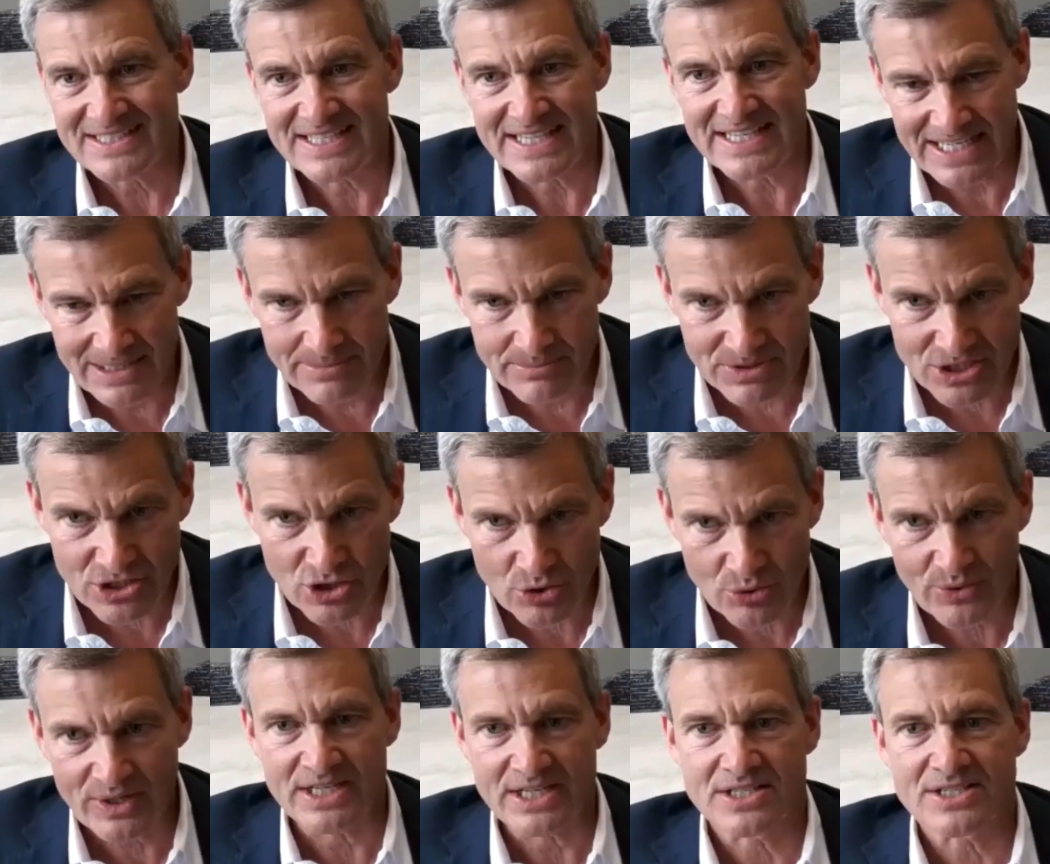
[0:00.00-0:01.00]
Teams
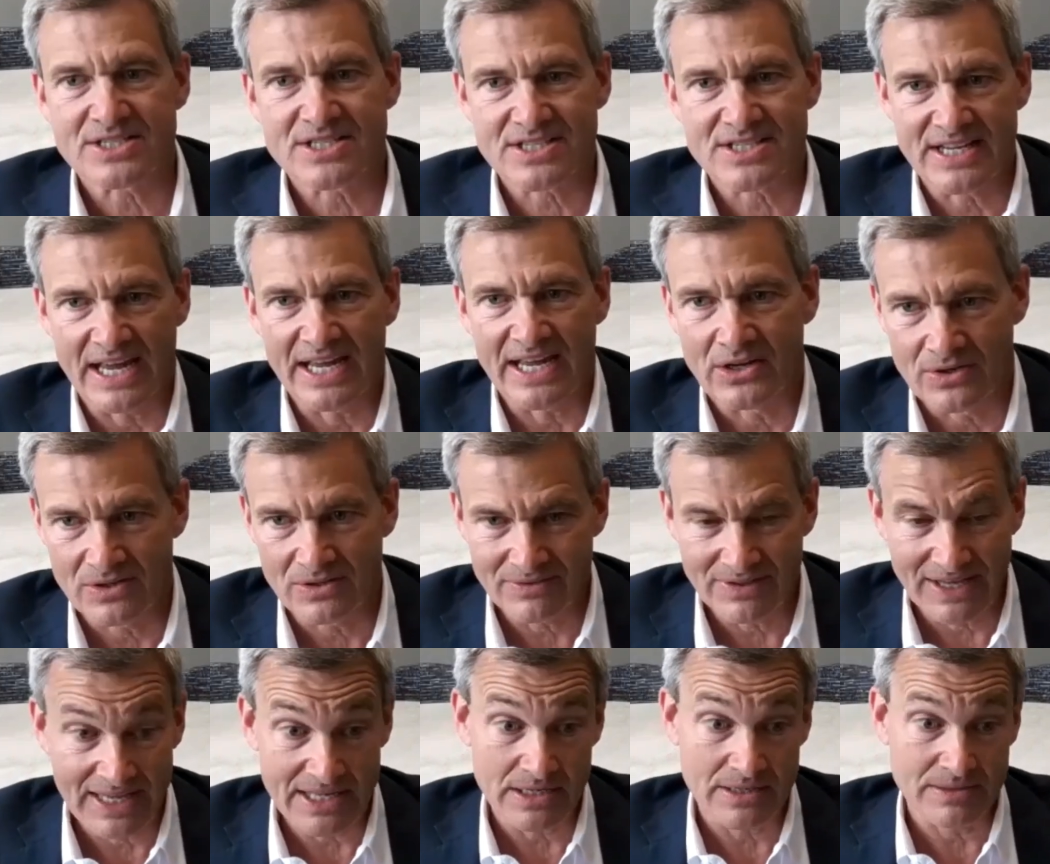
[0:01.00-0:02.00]
create
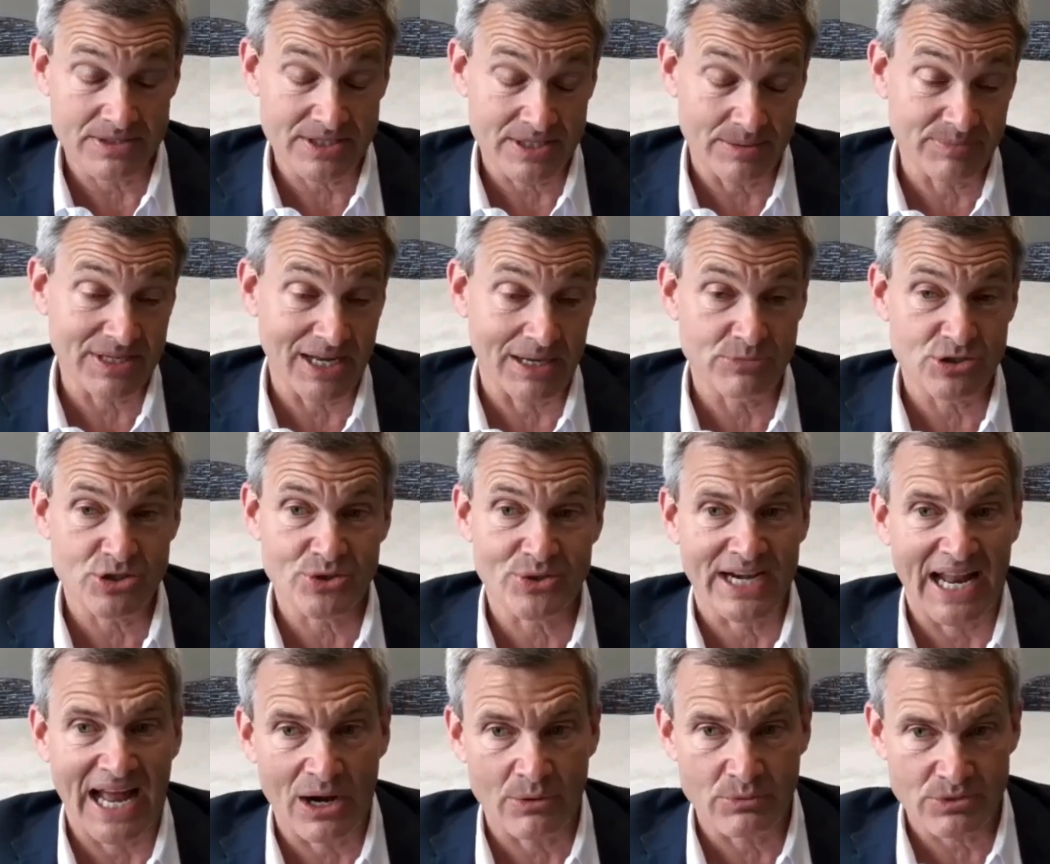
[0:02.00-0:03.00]
scale, and sometimes
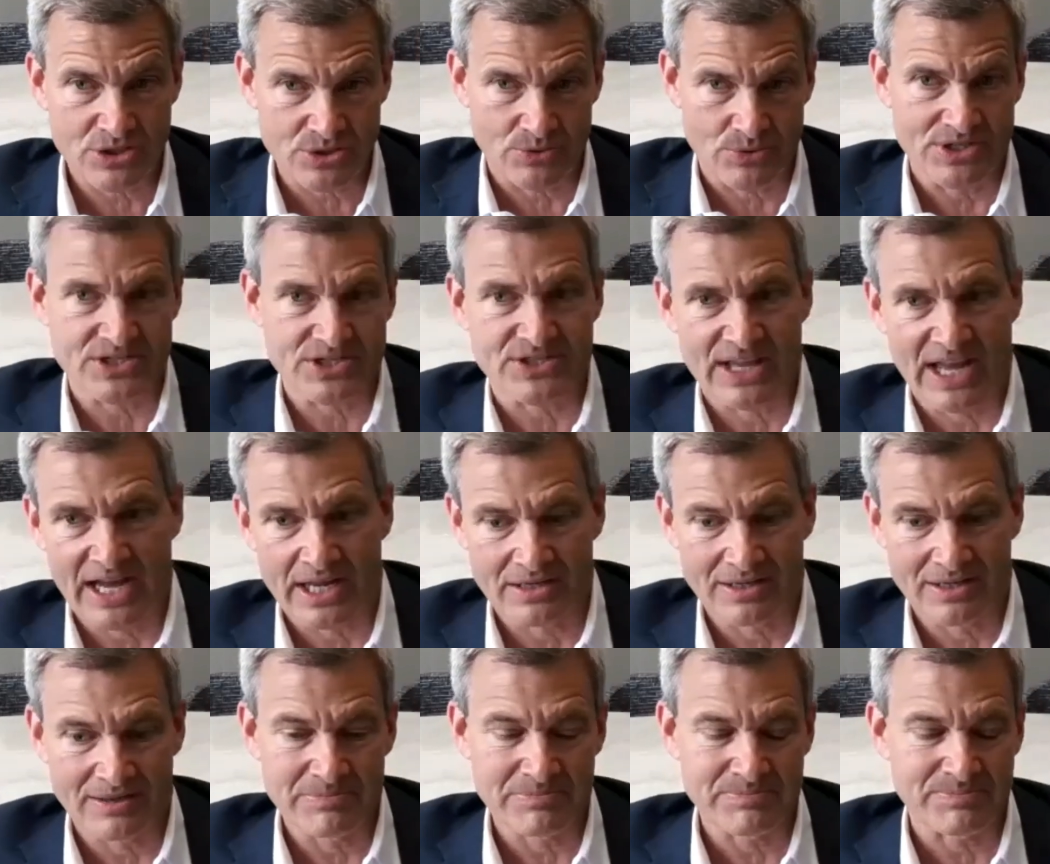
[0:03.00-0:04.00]
you can outsource
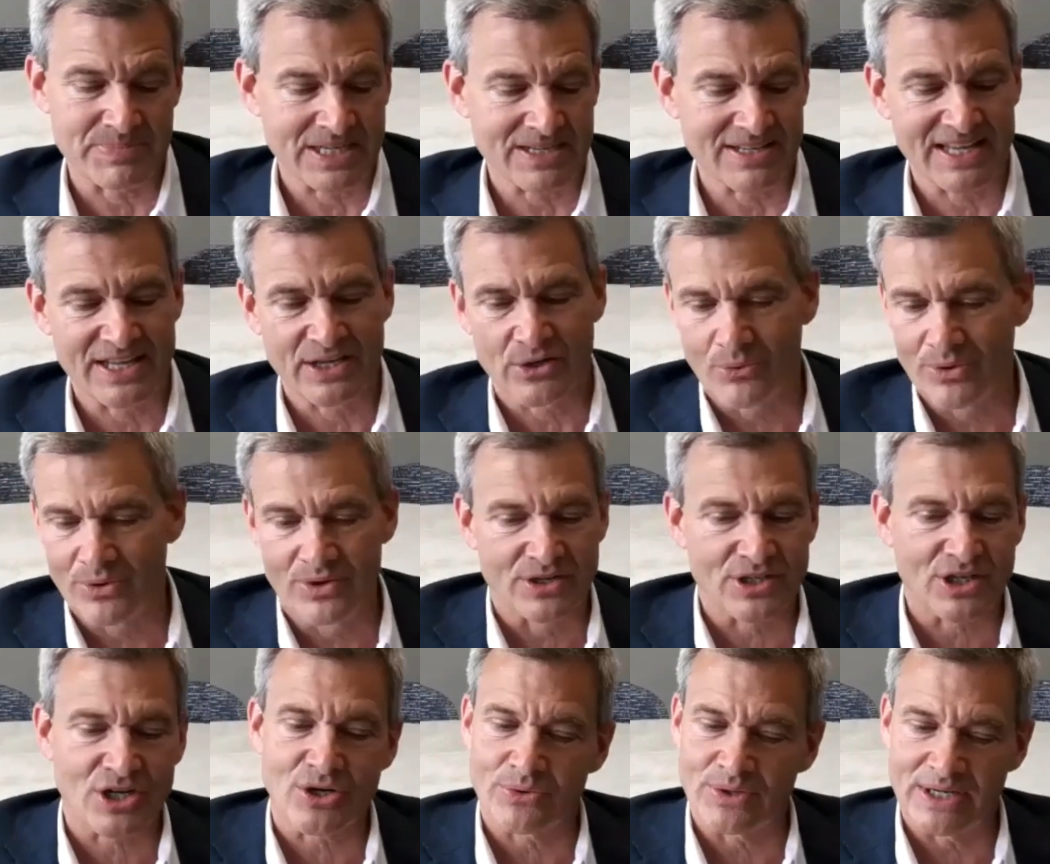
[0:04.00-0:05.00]
that. But in
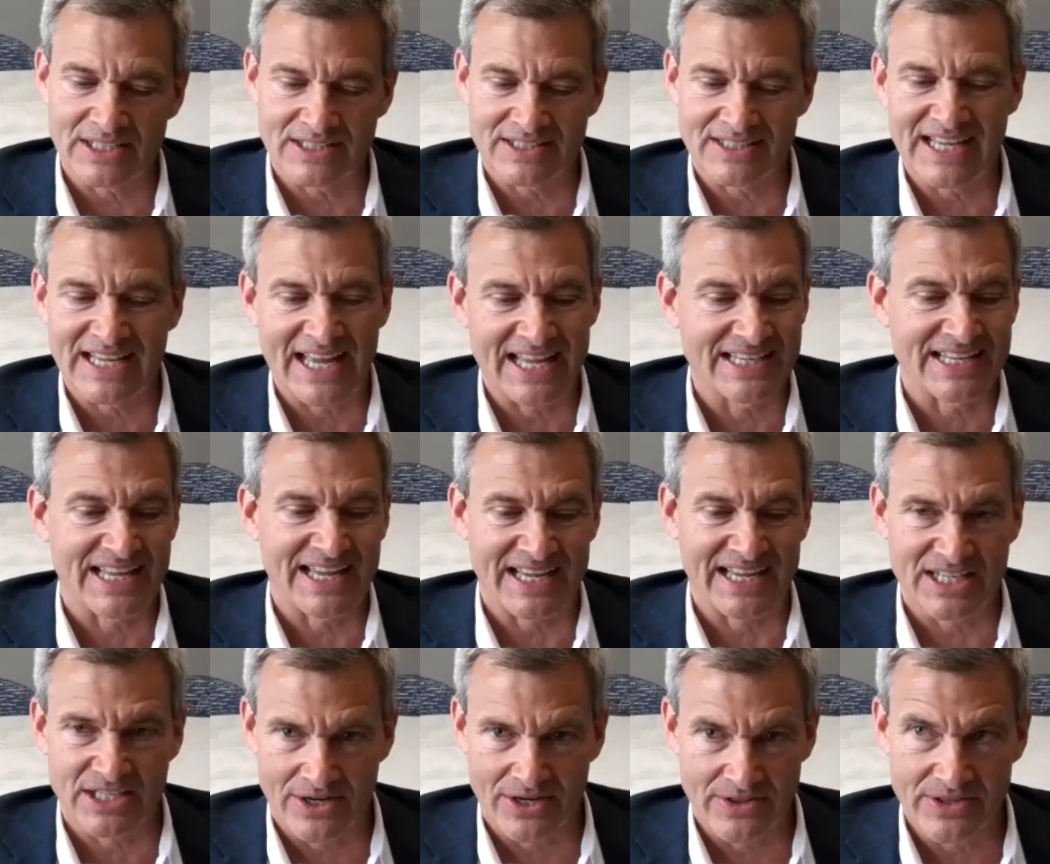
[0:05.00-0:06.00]
order to create the end
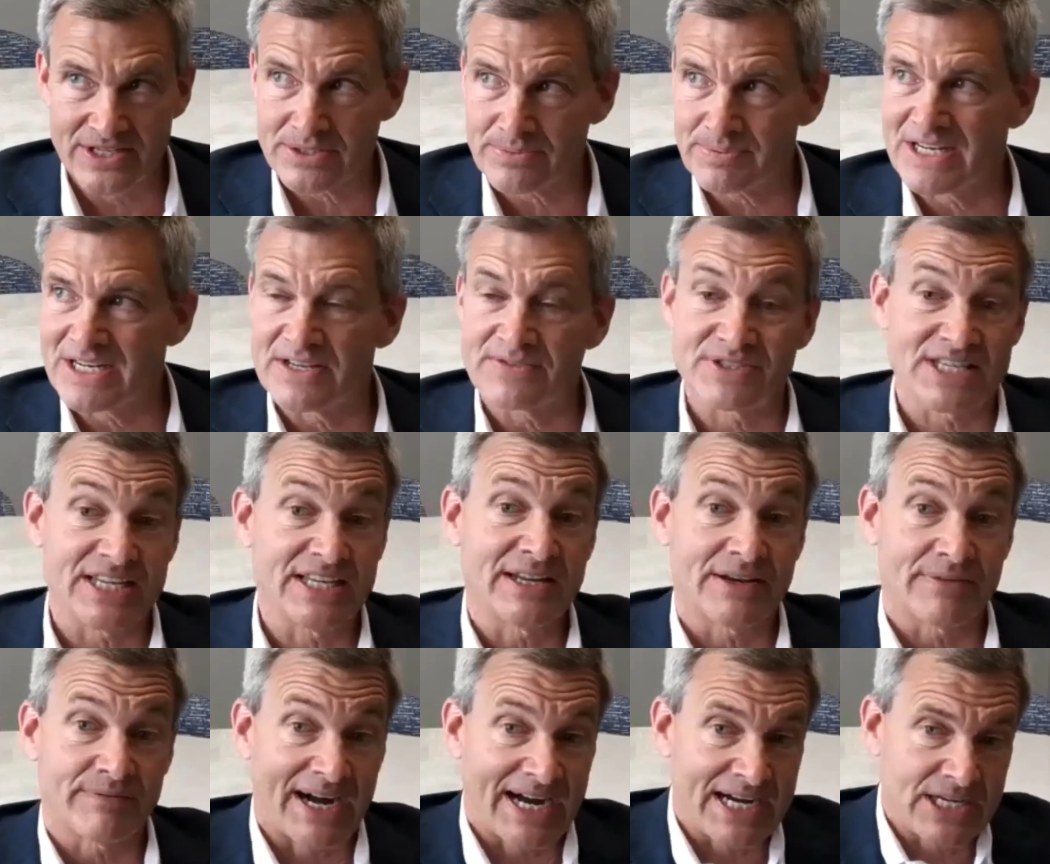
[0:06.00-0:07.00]
to end on this, I've
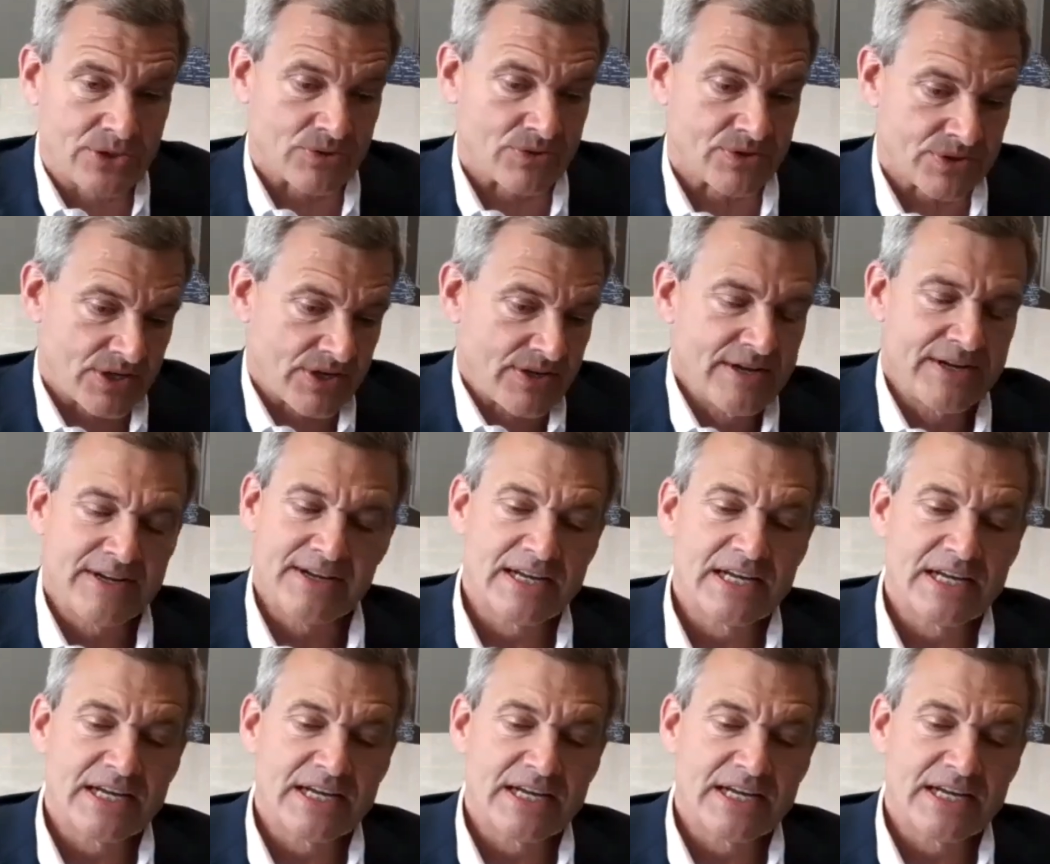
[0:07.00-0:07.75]
seen advisors